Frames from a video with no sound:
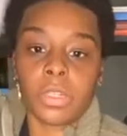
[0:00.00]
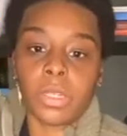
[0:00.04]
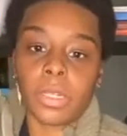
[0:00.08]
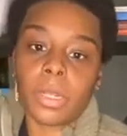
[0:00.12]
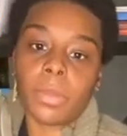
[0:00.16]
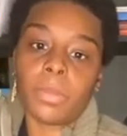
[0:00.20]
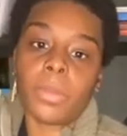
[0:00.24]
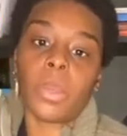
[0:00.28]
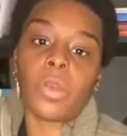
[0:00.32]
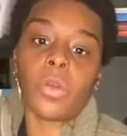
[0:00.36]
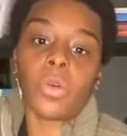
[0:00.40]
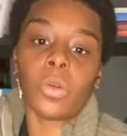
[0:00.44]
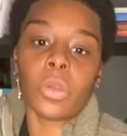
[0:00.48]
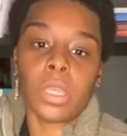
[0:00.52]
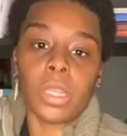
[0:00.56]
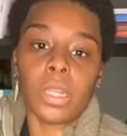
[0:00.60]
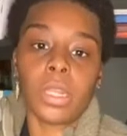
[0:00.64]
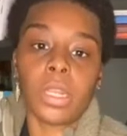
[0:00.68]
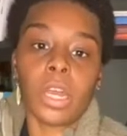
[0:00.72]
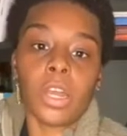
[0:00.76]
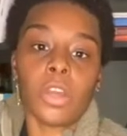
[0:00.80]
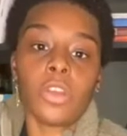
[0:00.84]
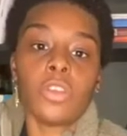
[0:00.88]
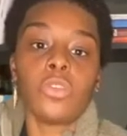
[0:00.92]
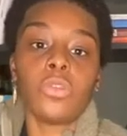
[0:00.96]
And I'm like, okay,
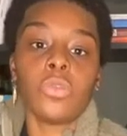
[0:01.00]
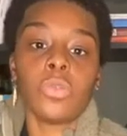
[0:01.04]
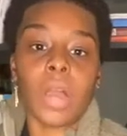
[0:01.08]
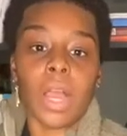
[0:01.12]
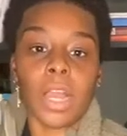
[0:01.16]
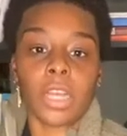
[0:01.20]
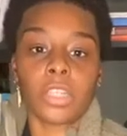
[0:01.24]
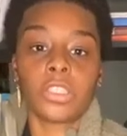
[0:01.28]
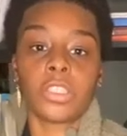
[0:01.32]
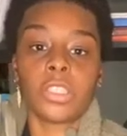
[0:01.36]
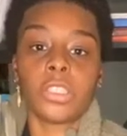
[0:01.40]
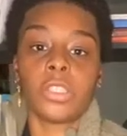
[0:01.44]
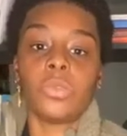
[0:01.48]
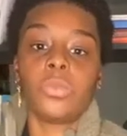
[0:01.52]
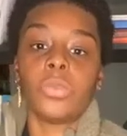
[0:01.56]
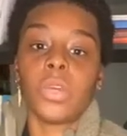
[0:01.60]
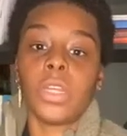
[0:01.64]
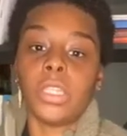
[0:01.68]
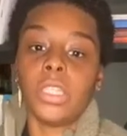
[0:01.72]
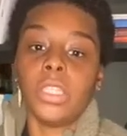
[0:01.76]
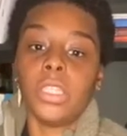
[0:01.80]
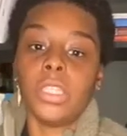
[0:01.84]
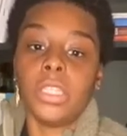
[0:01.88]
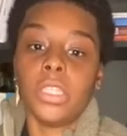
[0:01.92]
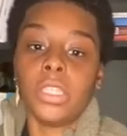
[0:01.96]
now are you actually
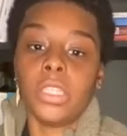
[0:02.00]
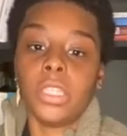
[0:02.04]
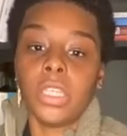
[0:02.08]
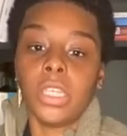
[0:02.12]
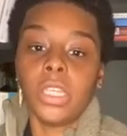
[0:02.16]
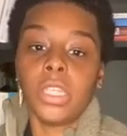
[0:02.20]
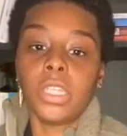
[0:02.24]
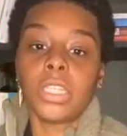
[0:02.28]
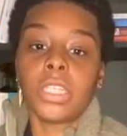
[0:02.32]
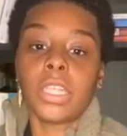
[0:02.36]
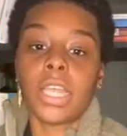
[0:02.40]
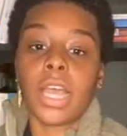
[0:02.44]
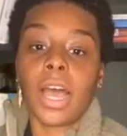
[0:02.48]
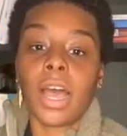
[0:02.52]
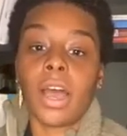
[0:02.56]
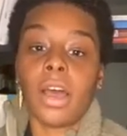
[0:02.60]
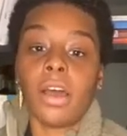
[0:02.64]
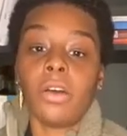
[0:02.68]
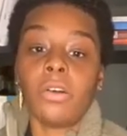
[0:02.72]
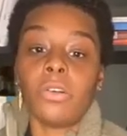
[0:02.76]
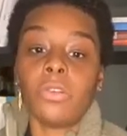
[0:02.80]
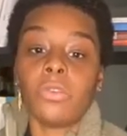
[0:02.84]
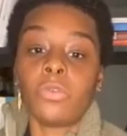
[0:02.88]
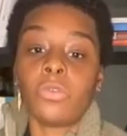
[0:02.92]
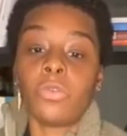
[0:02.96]
ready to
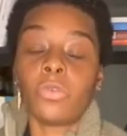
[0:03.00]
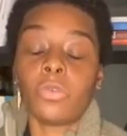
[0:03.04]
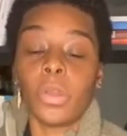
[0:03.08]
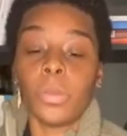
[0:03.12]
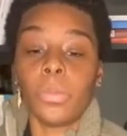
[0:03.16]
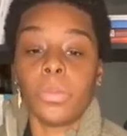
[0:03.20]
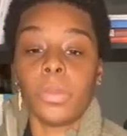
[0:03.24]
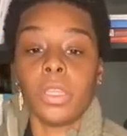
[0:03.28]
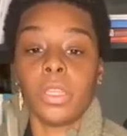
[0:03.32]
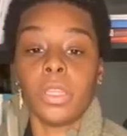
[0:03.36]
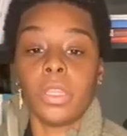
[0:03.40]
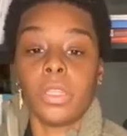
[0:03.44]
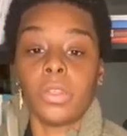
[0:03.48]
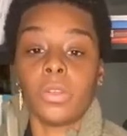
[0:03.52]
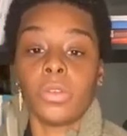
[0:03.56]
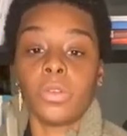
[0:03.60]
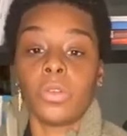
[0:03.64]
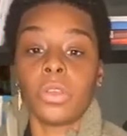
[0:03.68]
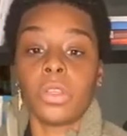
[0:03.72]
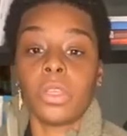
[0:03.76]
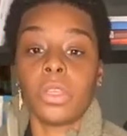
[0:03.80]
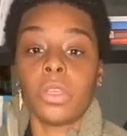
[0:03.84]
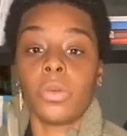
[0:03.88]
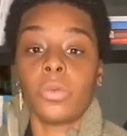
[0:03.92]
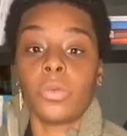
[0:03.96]
have
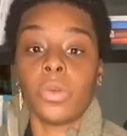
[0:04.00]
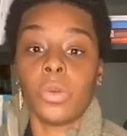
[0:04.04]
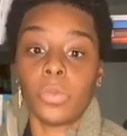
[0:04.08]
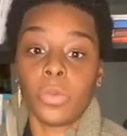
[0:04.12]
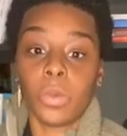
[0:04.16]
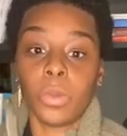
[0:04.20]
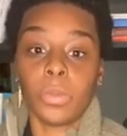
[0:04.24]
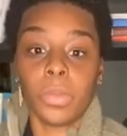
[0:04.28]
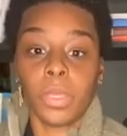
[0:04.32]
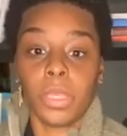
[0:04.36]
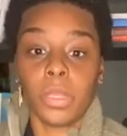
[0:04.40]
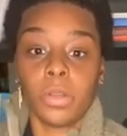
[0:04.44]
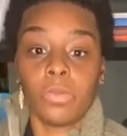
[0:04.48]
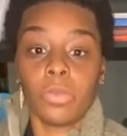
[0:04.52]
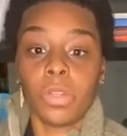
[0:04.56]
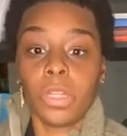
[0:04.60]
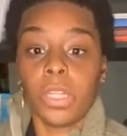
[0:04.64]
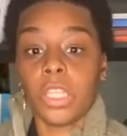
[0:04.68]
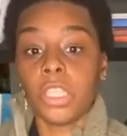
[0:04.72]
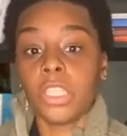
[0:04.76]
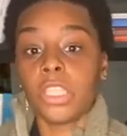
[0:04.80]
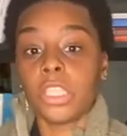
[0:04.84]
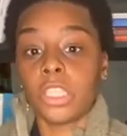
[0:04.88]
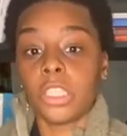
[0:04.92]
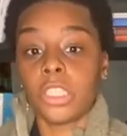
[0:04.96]
women with women
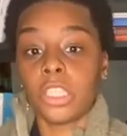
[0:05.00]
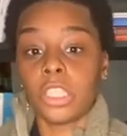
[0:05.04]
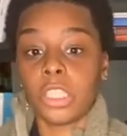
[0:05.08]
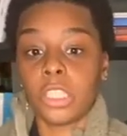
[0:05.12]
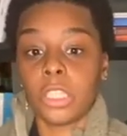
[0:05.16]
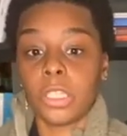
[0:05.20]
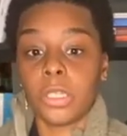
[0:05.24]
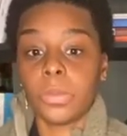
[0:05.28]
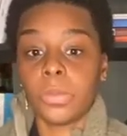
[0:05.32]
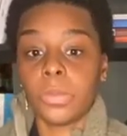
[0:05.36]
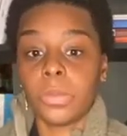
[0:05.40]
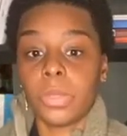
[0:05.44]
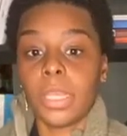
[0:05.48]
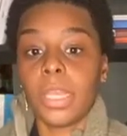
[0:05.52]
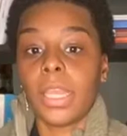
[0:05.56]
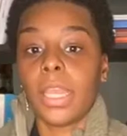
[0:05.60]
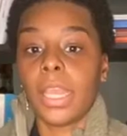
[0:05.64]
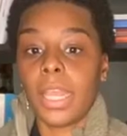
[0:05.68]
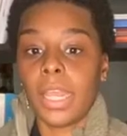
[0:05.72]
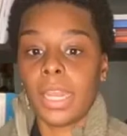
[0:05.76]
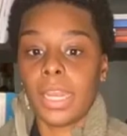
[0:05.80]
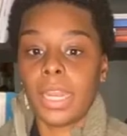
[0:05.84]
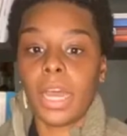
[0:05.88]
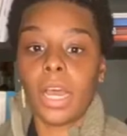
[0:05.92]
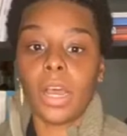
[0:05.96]
relationship?
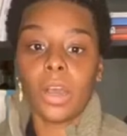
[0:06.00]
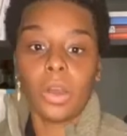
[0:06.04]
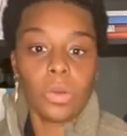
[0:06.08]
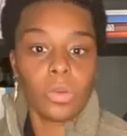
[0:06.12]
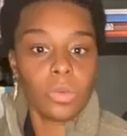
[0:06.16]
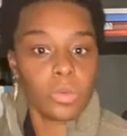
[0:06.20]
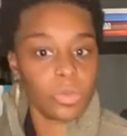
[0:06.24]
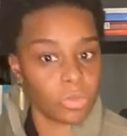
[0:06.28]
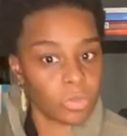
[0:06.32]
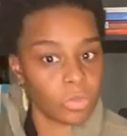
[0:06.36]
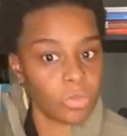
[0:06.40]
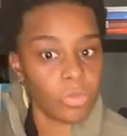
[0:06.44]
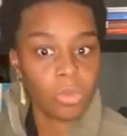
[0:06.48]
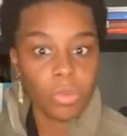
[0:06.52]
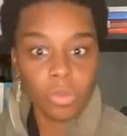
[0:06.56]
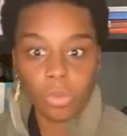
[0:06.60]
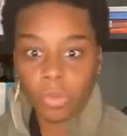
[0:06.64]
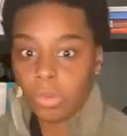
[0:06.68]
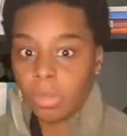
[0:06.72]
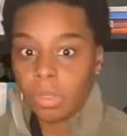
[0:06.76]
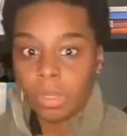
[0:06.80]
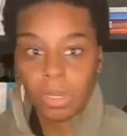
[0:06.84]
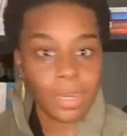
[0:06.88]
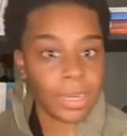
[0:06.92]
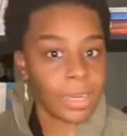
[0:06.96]
And now
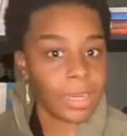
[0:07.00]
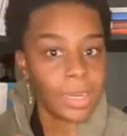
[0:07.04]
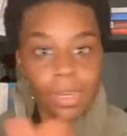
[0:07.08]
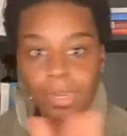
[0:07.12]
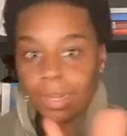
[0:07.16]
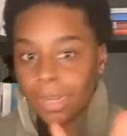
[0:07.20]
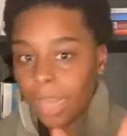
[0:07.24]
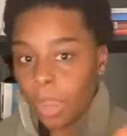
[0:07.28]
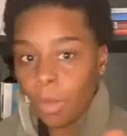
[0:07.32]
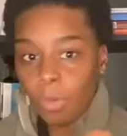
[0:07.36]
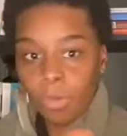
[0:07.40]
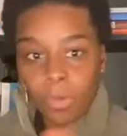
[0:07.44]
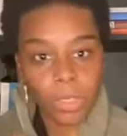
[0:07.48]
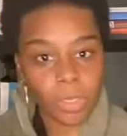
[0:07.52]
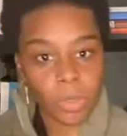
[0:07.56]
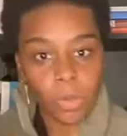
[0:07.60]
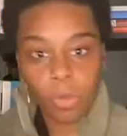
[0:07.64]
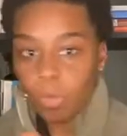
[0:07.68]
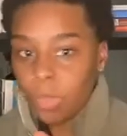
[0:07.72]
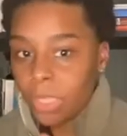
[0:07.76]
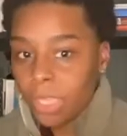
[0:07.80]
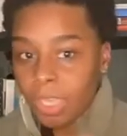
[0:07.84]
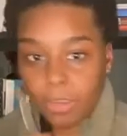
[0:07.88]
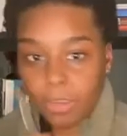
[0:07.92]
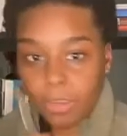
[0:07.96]

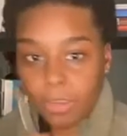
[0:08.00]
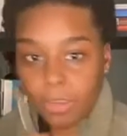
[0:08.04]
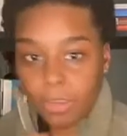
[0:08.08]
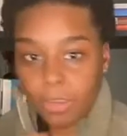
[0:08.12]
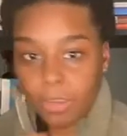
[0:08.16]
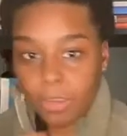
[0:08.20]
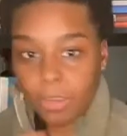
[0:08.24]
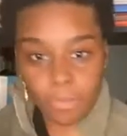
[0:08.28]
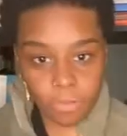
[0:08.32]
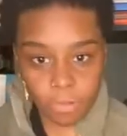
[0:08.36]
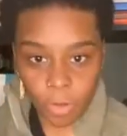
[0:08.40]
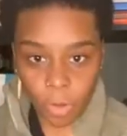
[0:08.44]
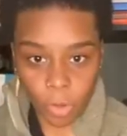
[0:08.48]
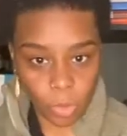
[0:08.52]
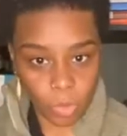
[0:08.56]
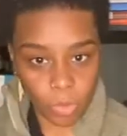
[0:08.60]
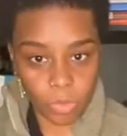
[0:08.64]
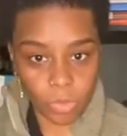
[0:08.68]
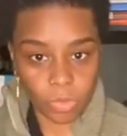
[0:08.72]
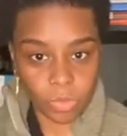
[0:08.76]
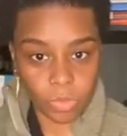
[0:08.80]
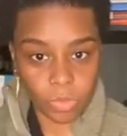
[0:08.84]
we can flow.